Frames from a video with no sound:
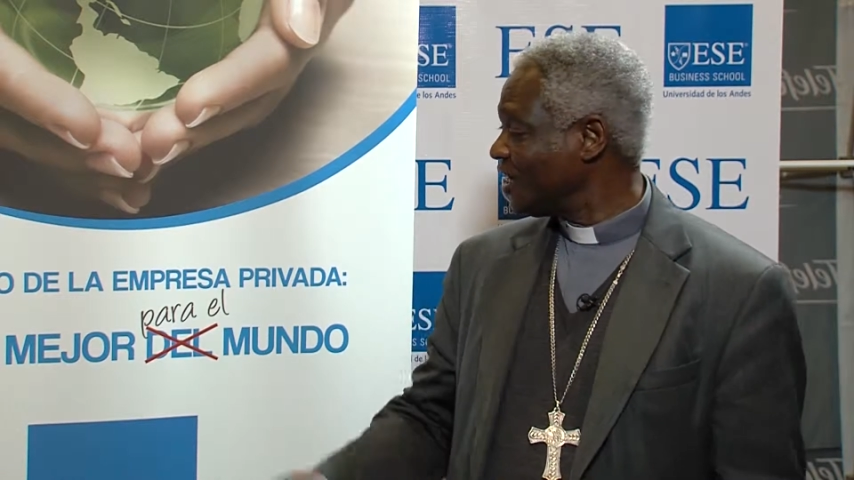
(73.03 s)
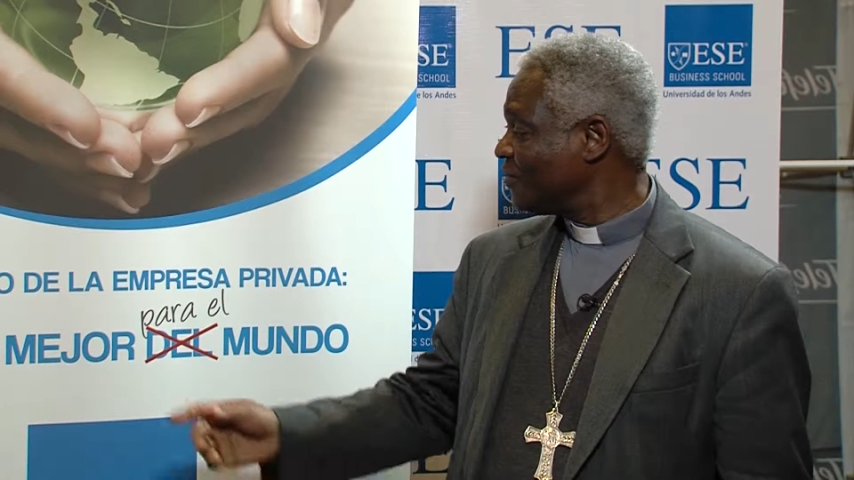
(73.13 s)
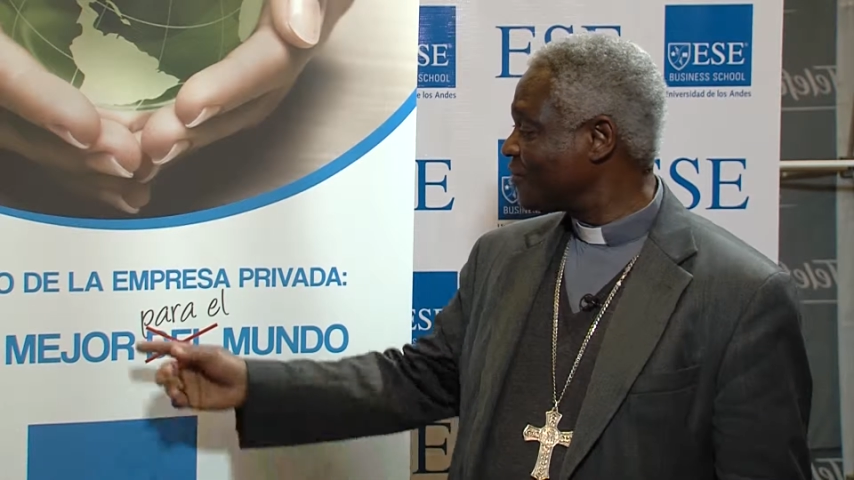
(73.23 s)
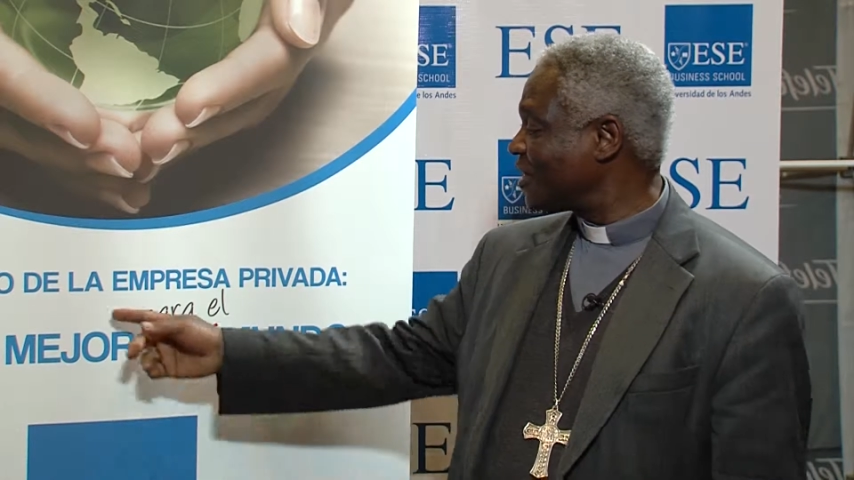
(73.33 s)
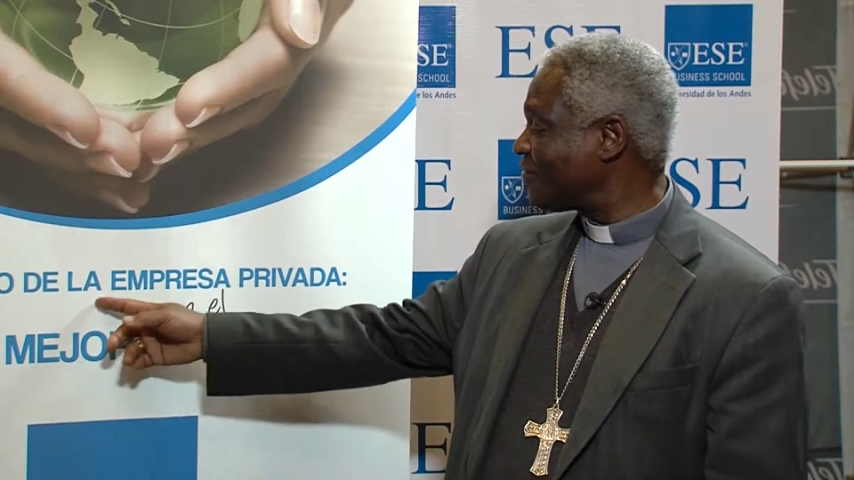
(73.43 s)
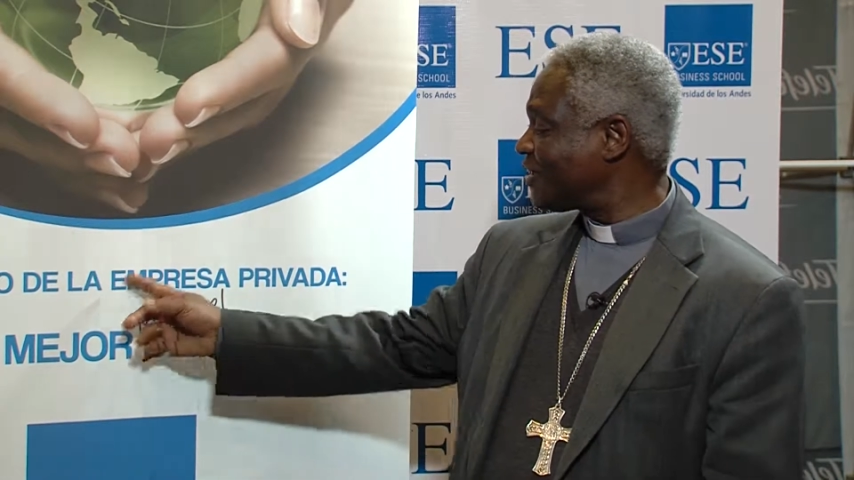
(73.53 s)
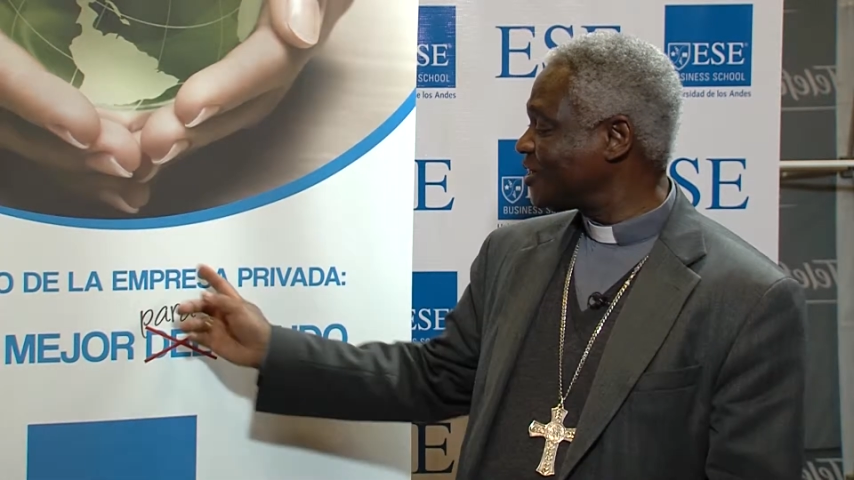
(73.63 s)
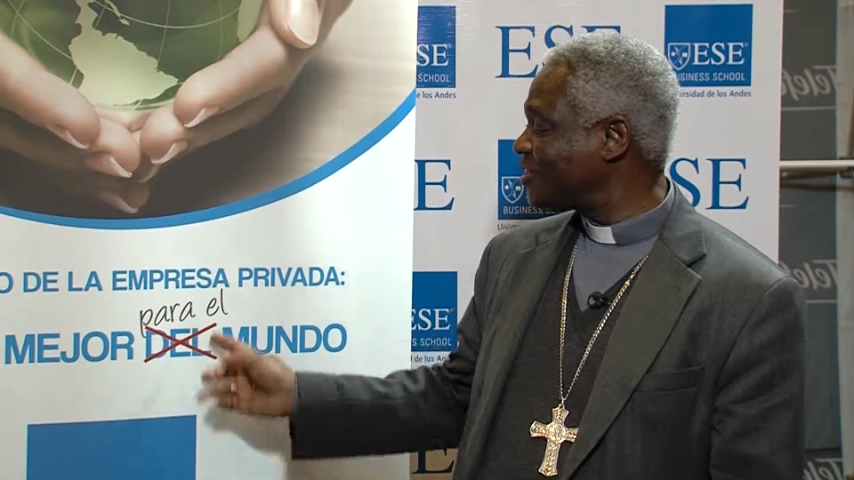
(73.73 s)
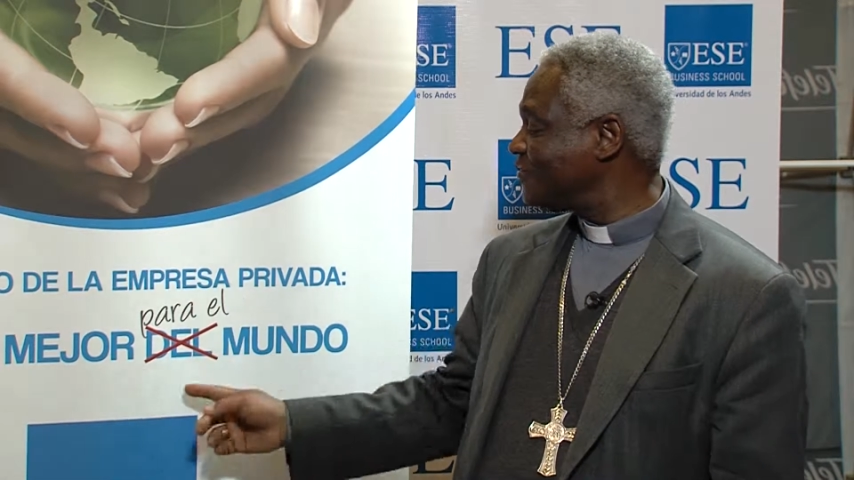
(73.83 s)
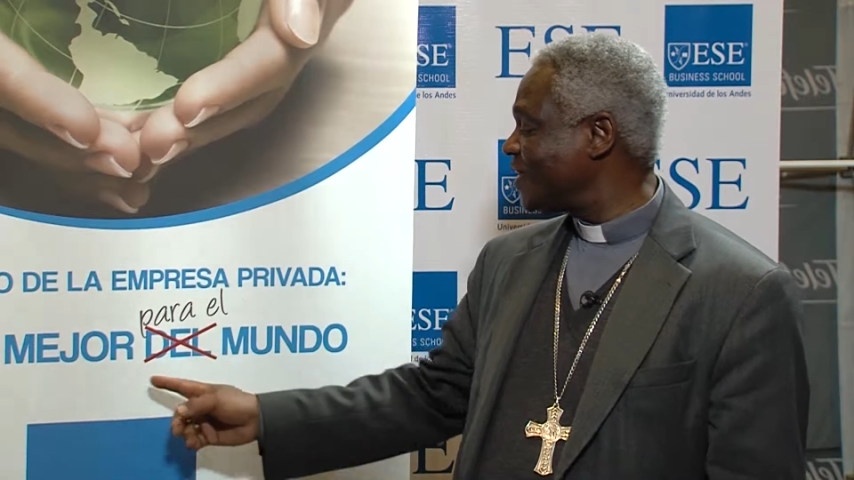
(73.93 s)
it would have
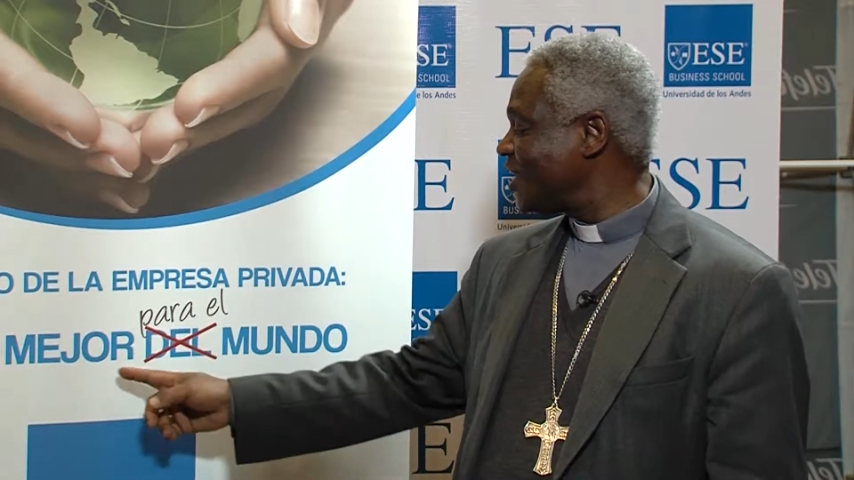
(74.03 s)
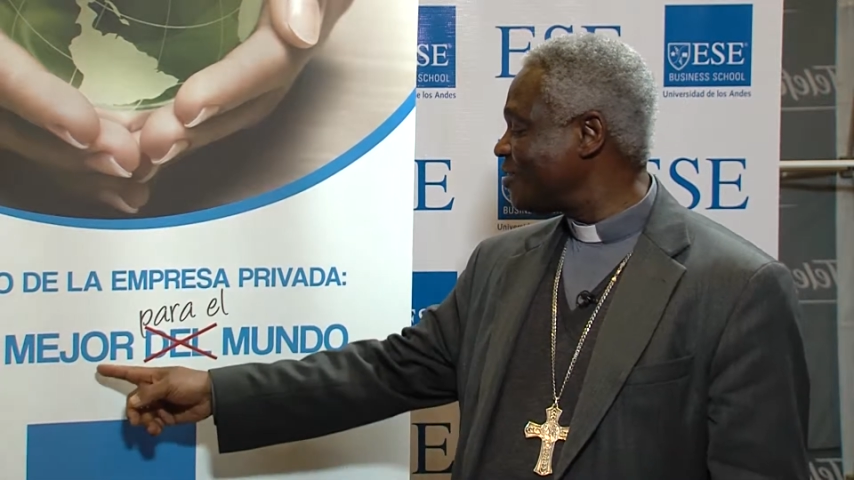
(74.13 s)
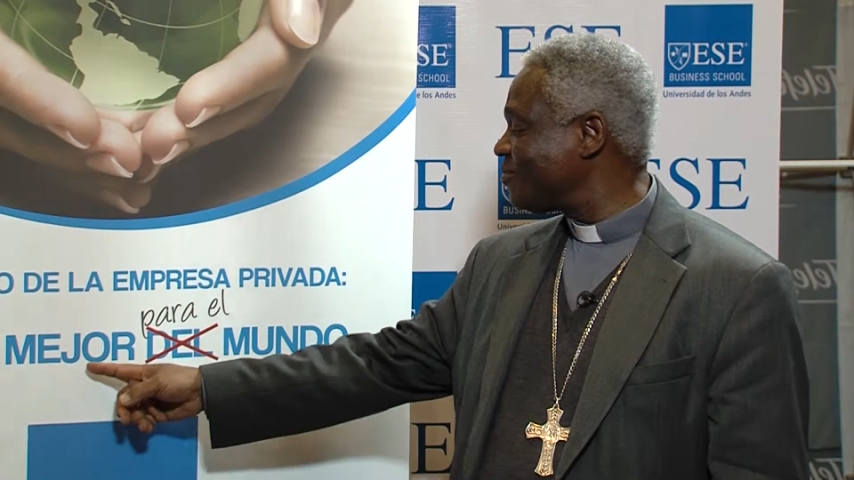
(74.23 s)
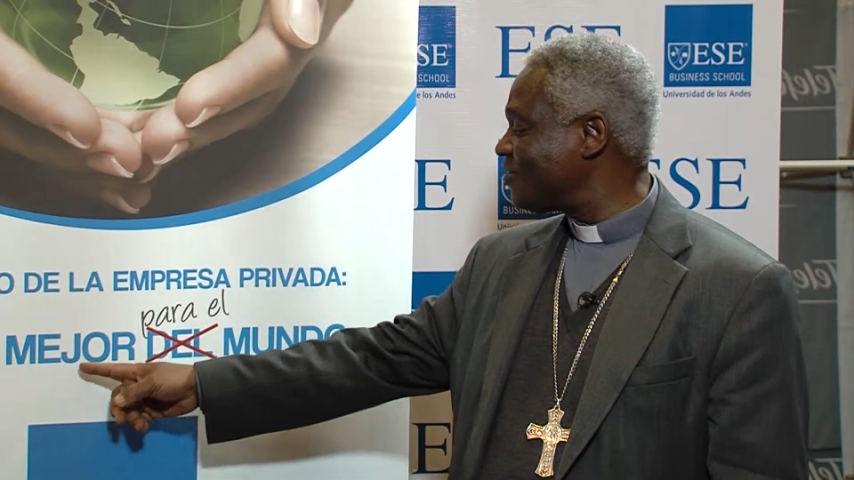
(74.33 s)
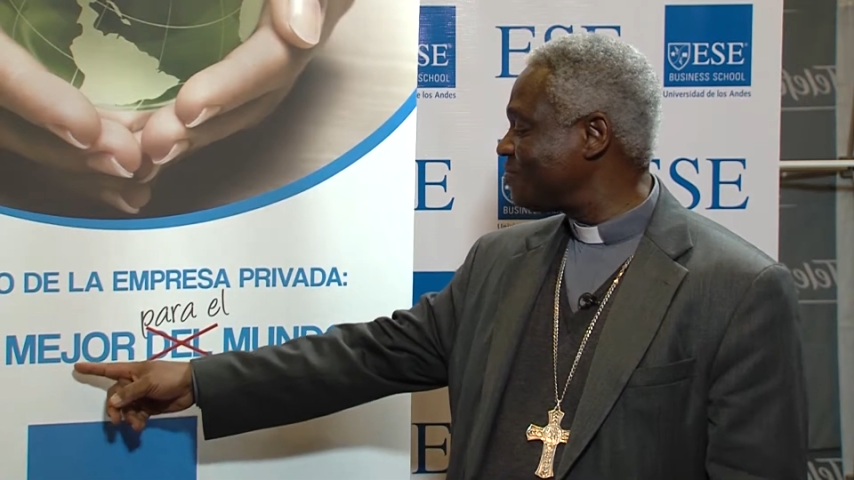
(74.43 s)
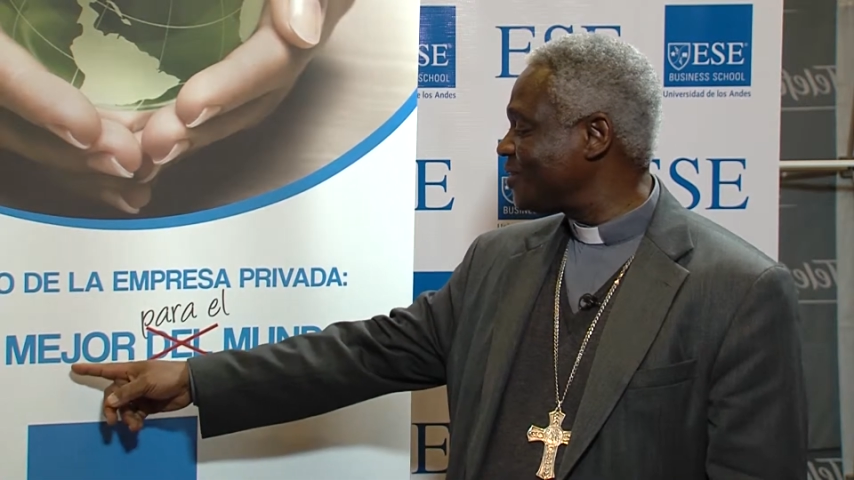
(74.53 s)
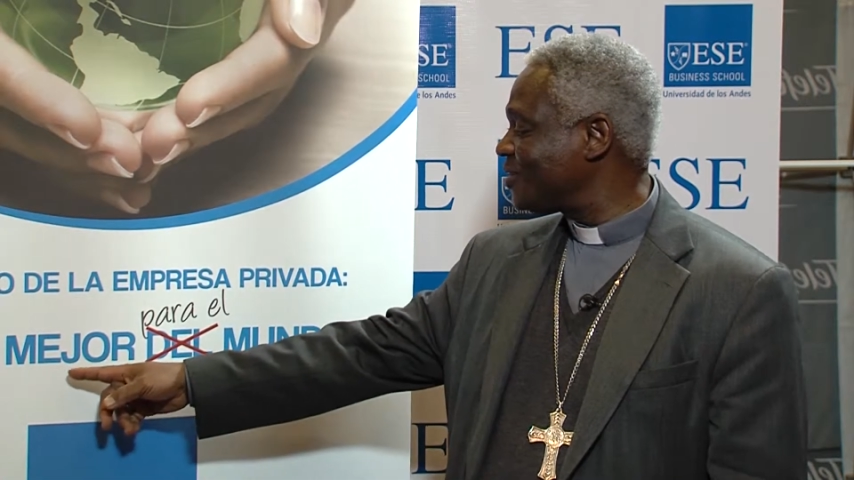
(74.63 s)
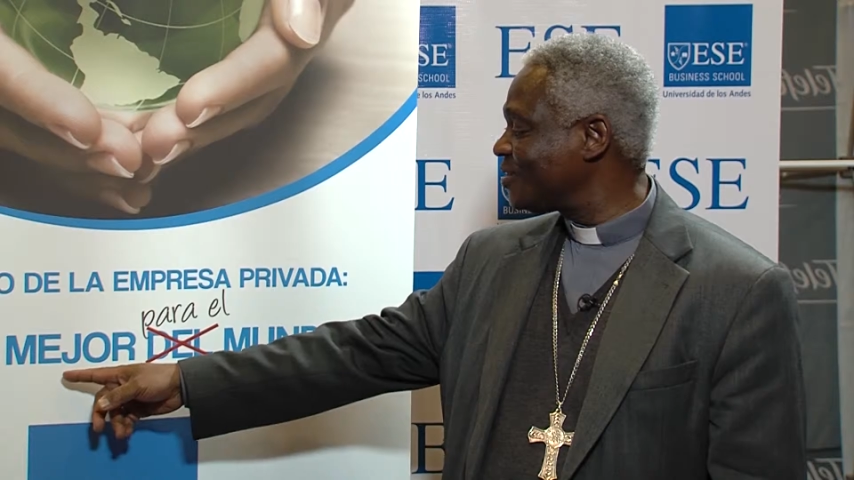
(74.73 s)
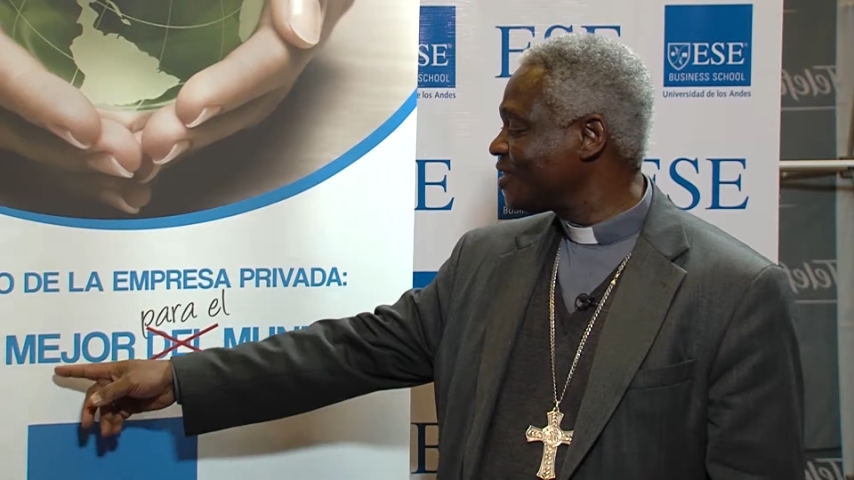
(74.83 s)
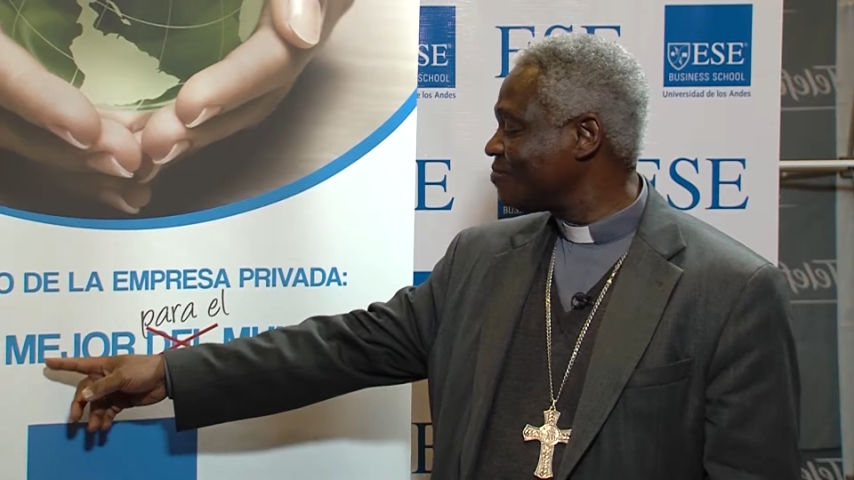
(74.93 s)
achieved the aim of
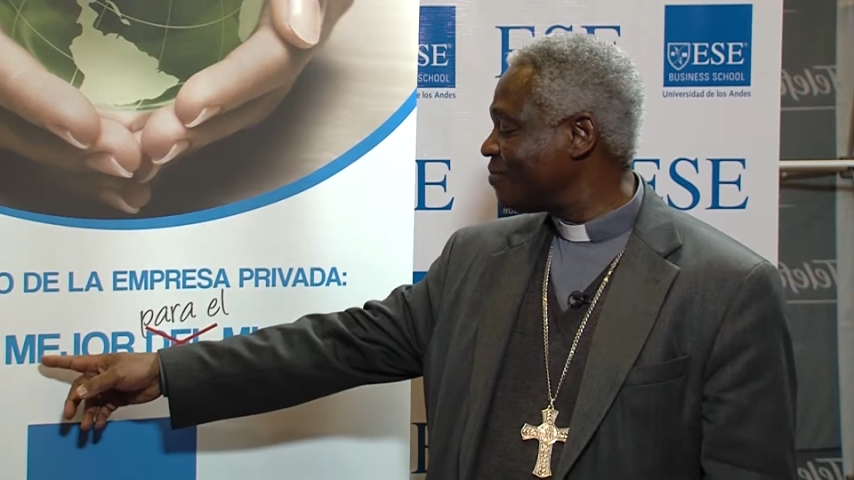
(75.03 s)
being